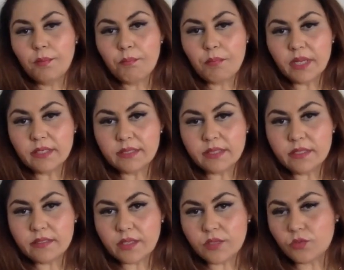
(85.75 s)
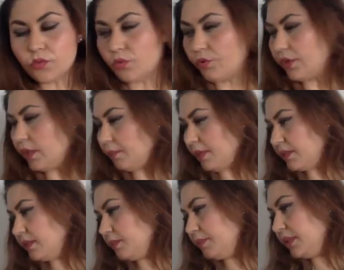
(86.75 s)
multi-sensorial
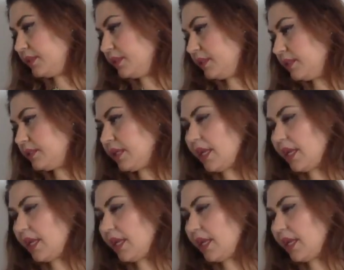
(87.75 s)
puzzle pieces,